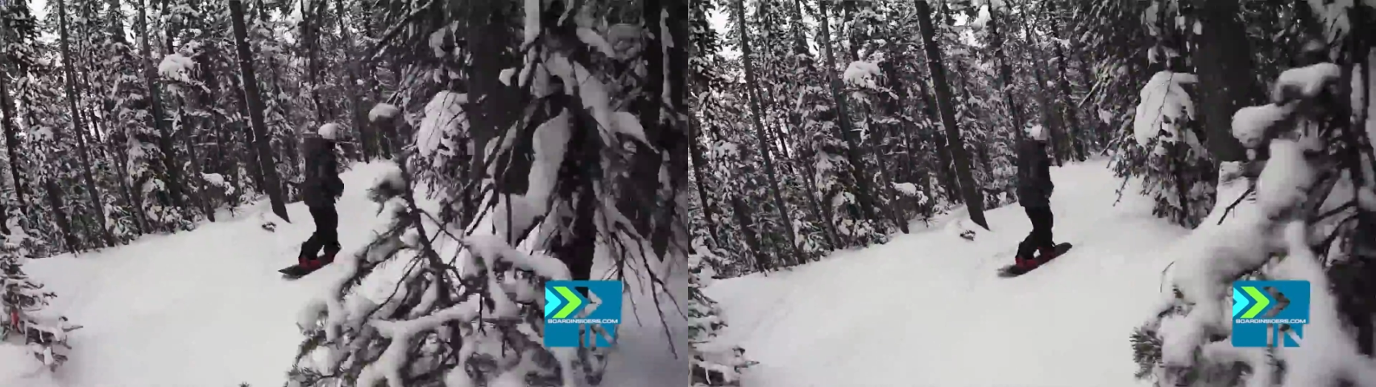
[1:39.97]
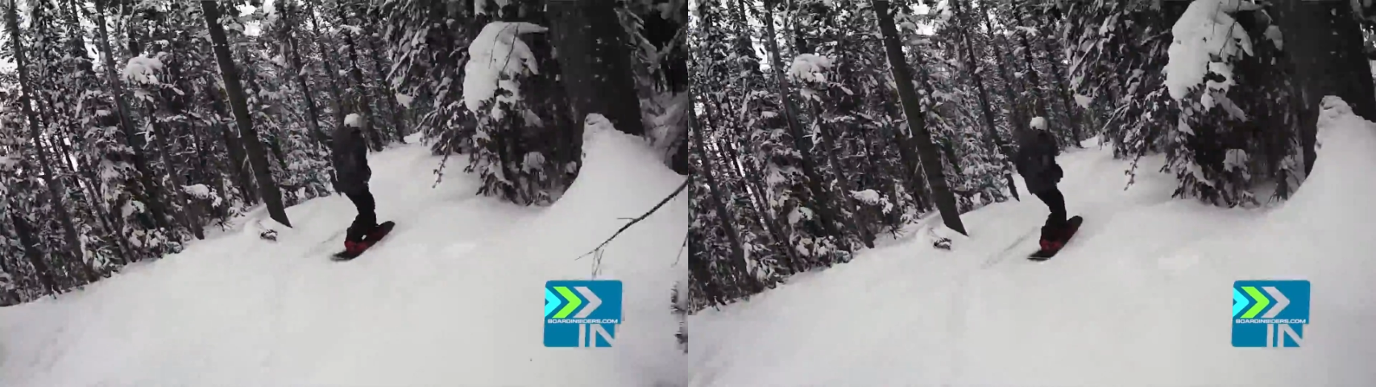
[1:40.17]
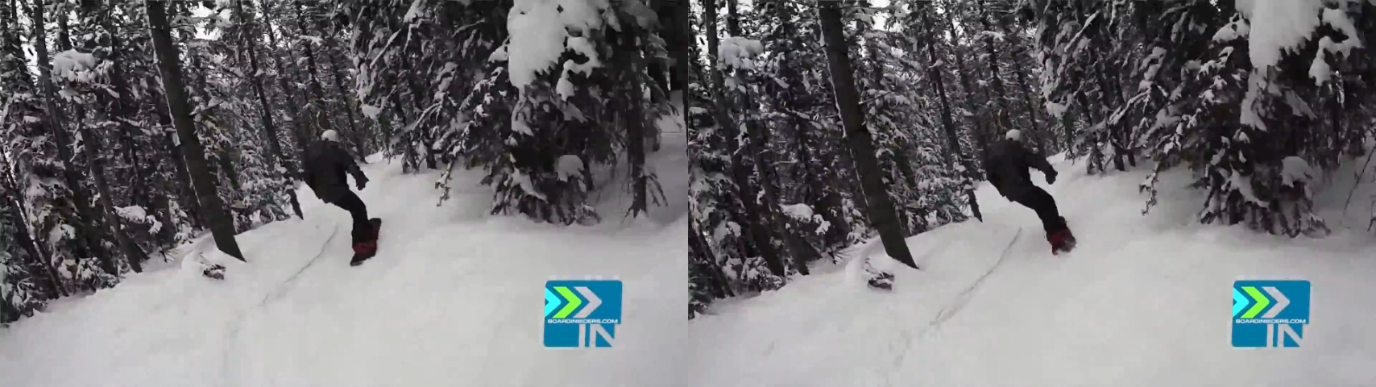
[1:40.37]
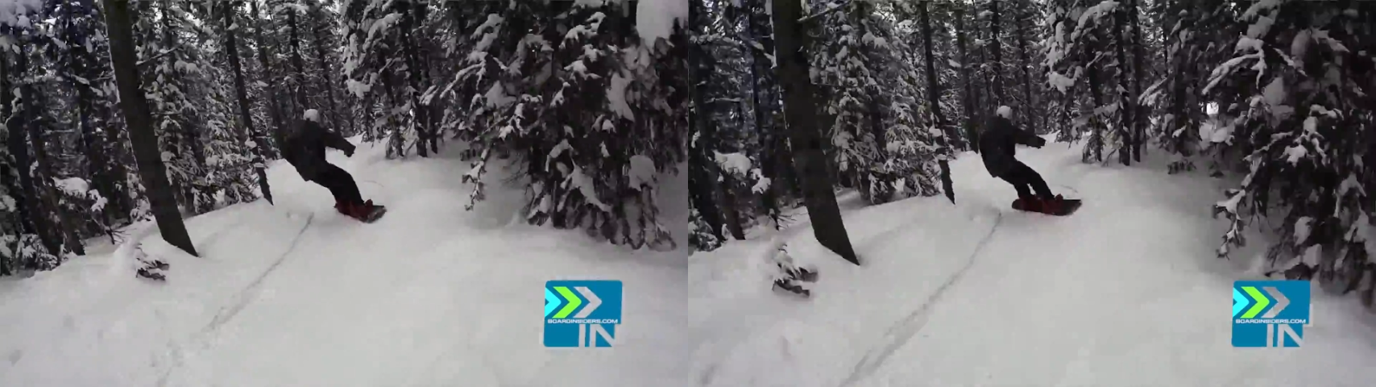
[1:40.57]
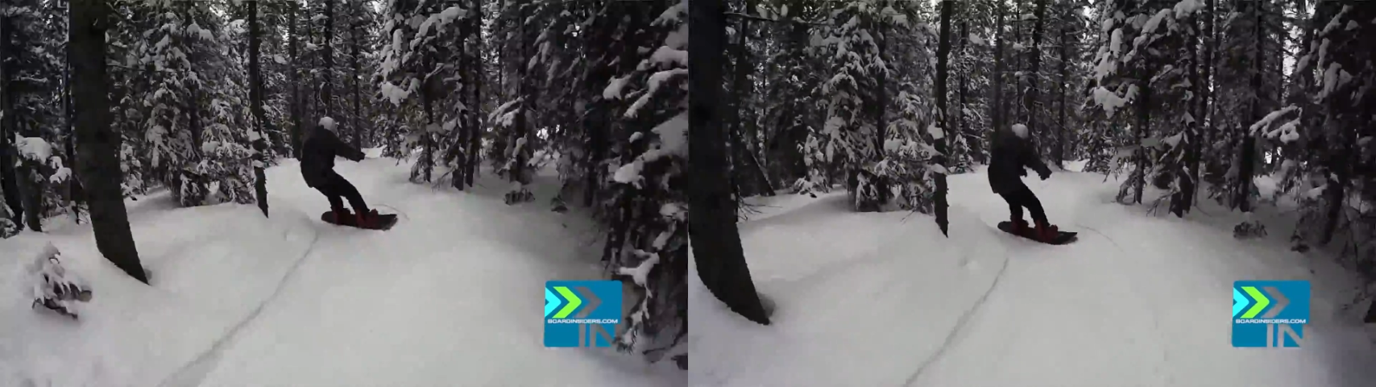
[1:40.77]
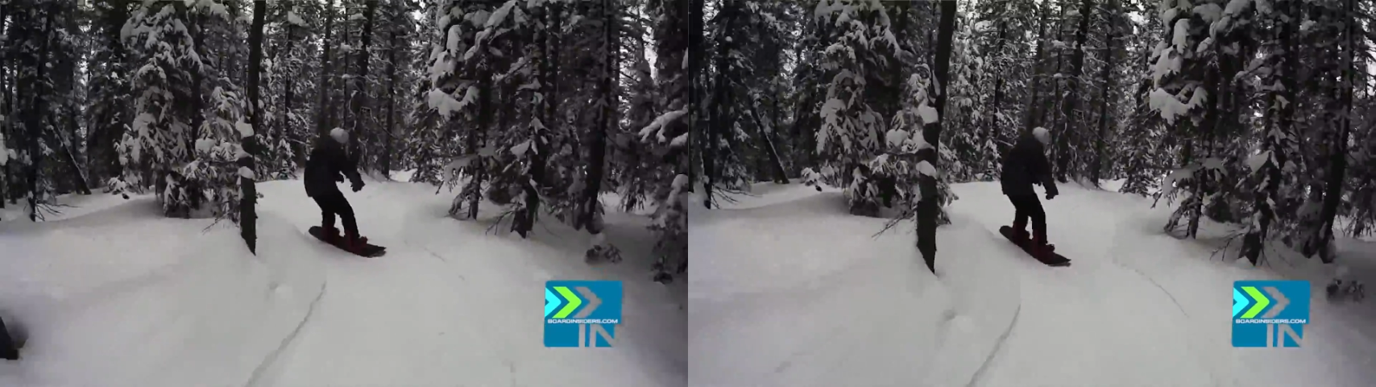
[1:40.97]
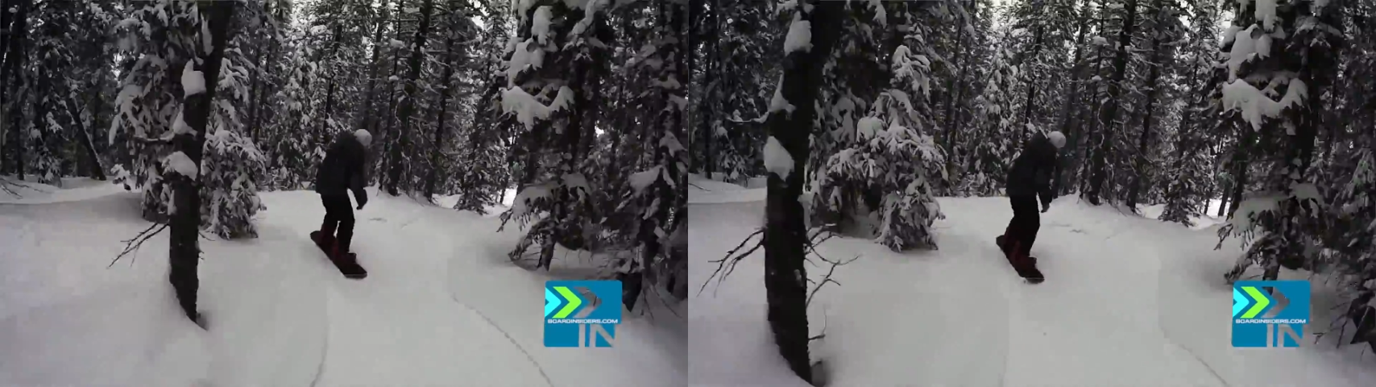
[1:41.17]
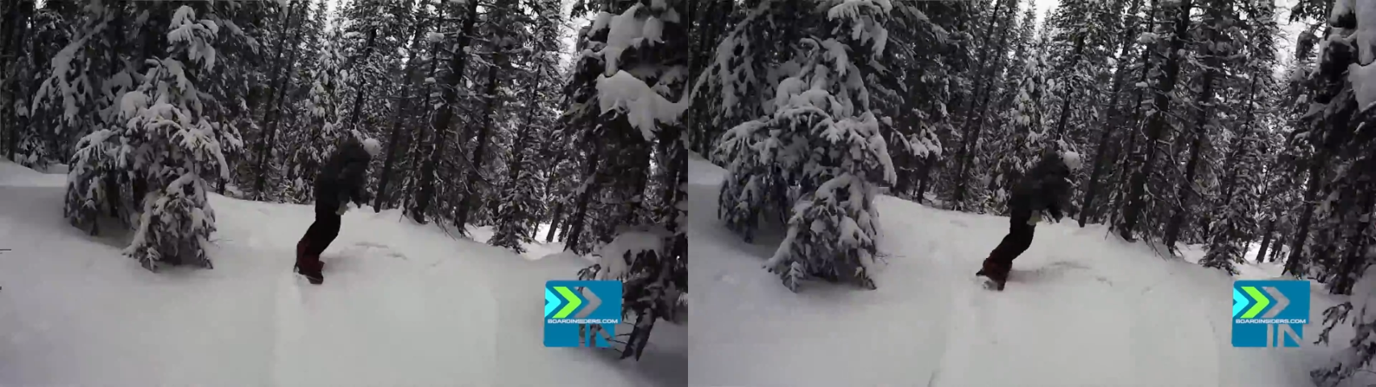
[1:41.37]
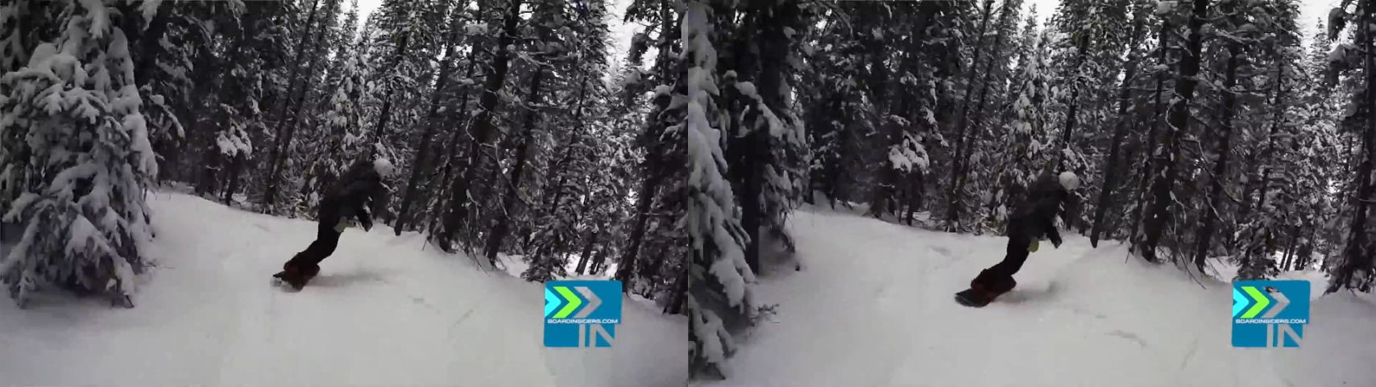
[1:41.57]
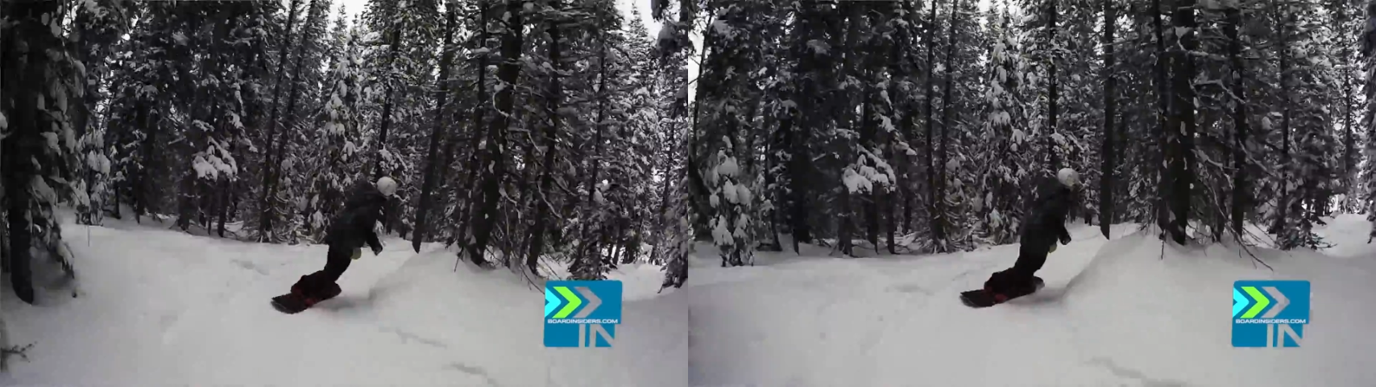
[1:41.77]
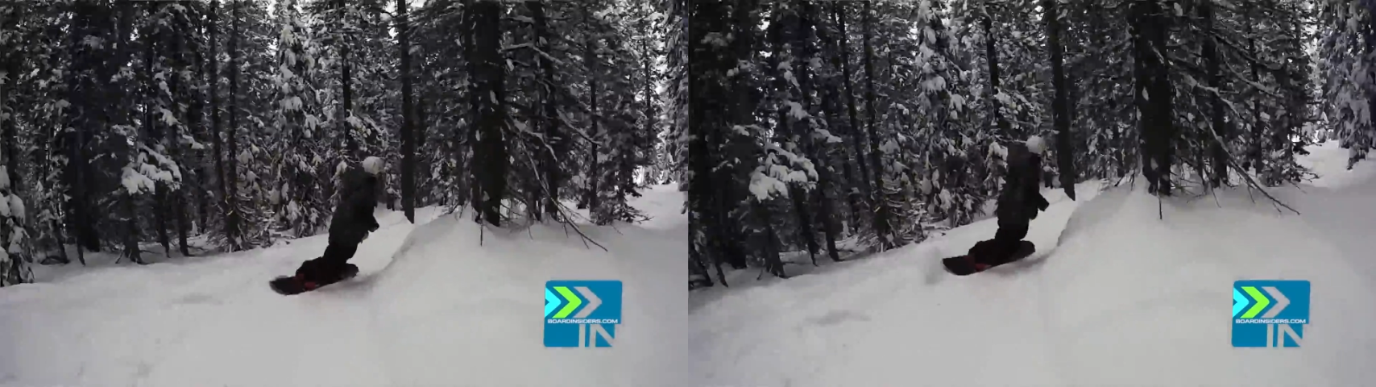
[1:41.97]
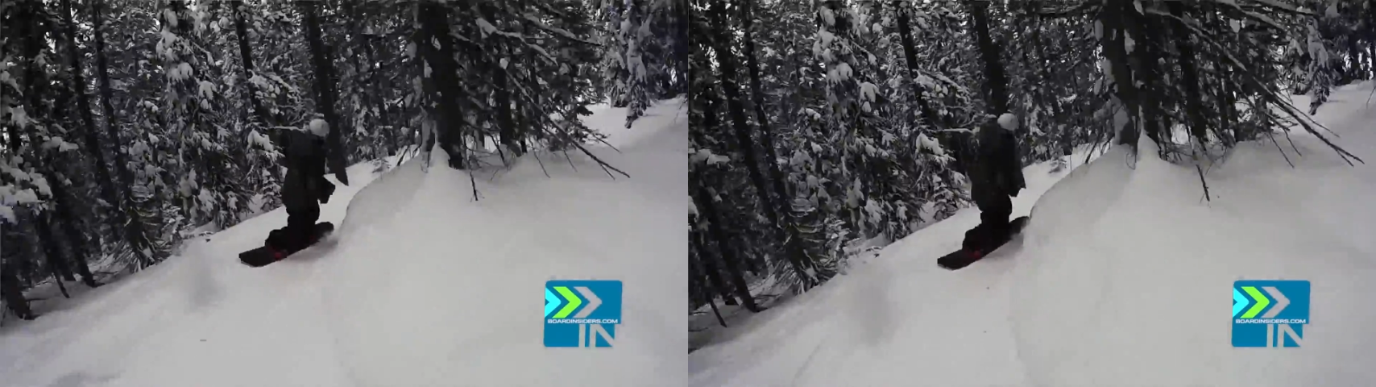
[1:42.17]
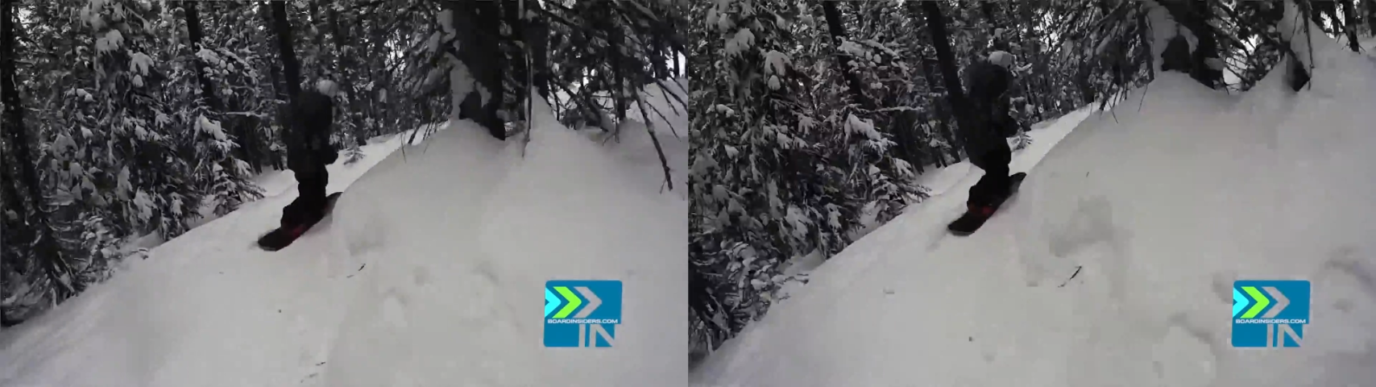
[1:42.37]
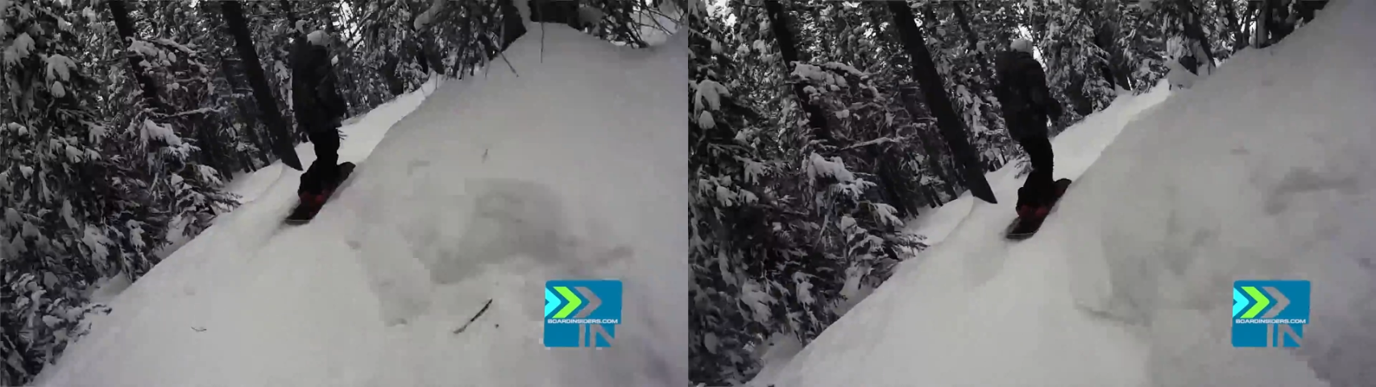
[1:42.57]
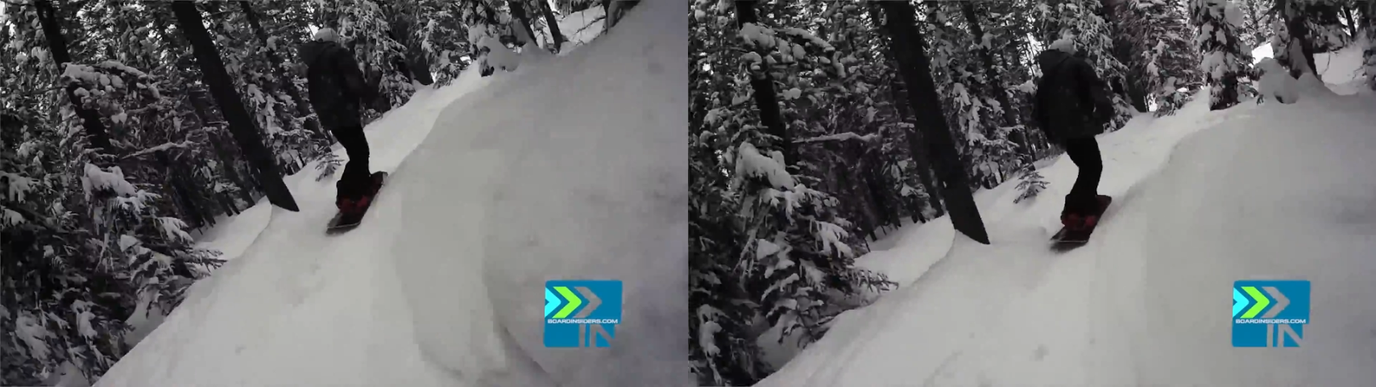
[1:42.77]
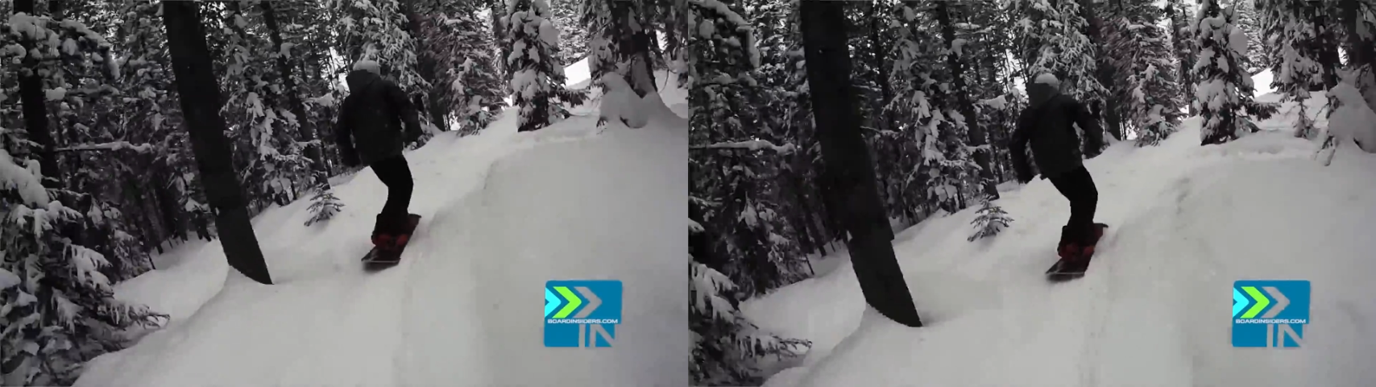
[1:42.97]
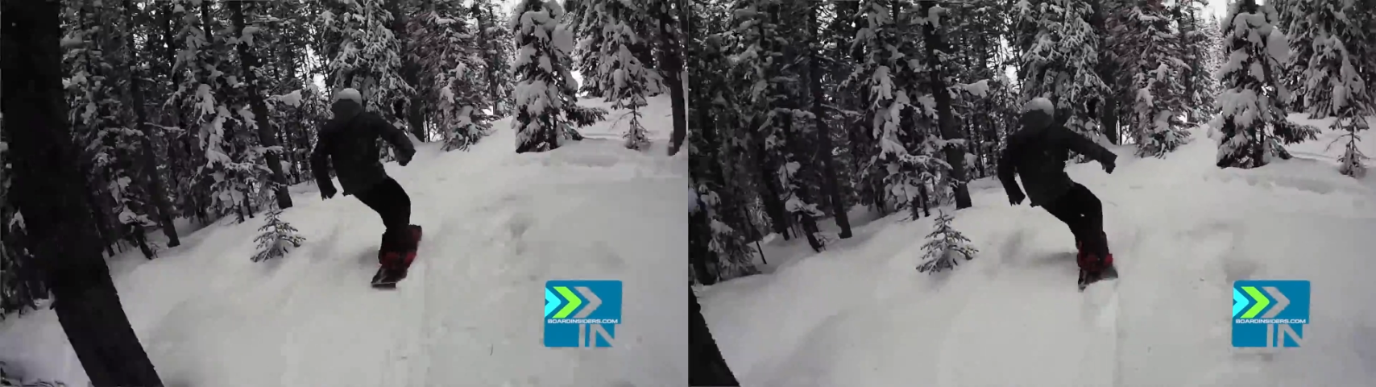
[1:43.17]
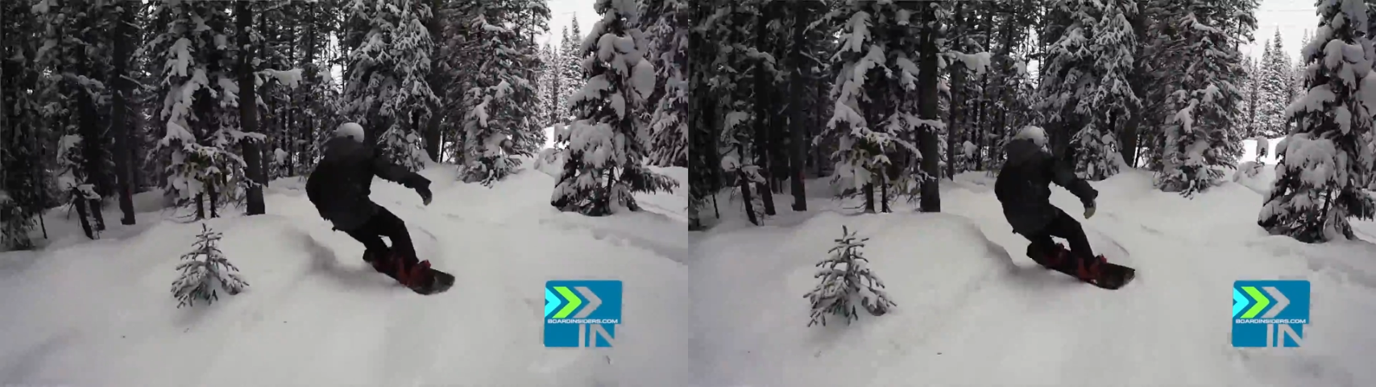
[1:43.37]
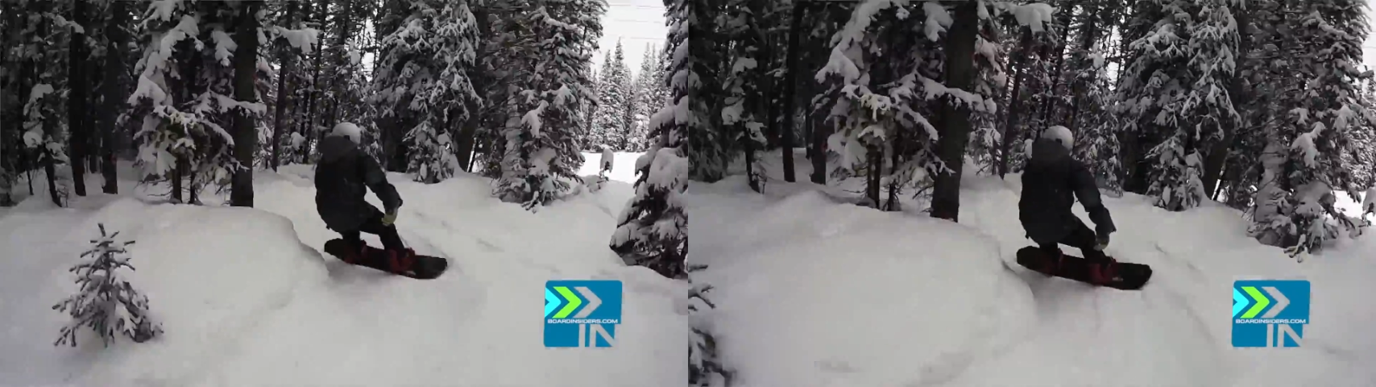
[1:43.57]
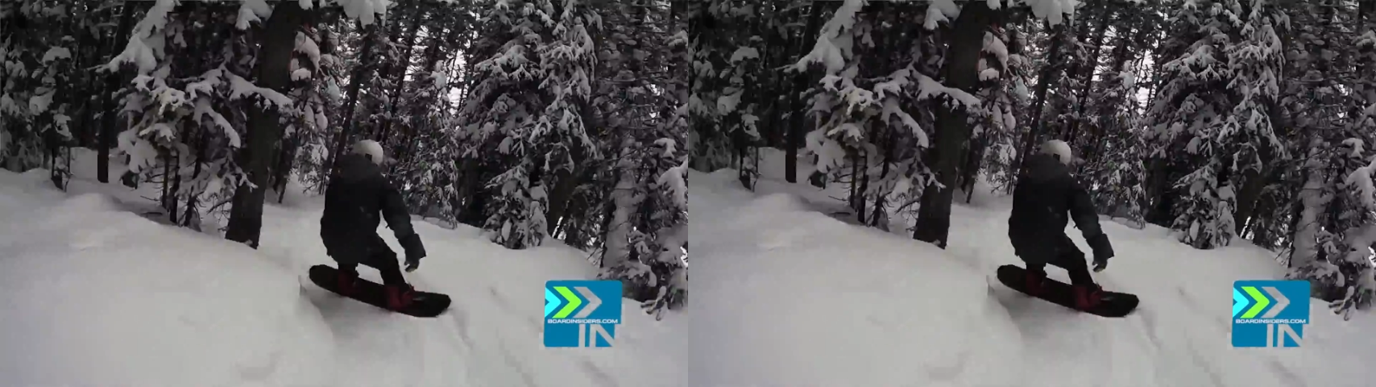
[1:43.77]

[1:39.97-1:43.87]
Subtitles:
No face is visible, so there are no lips to read.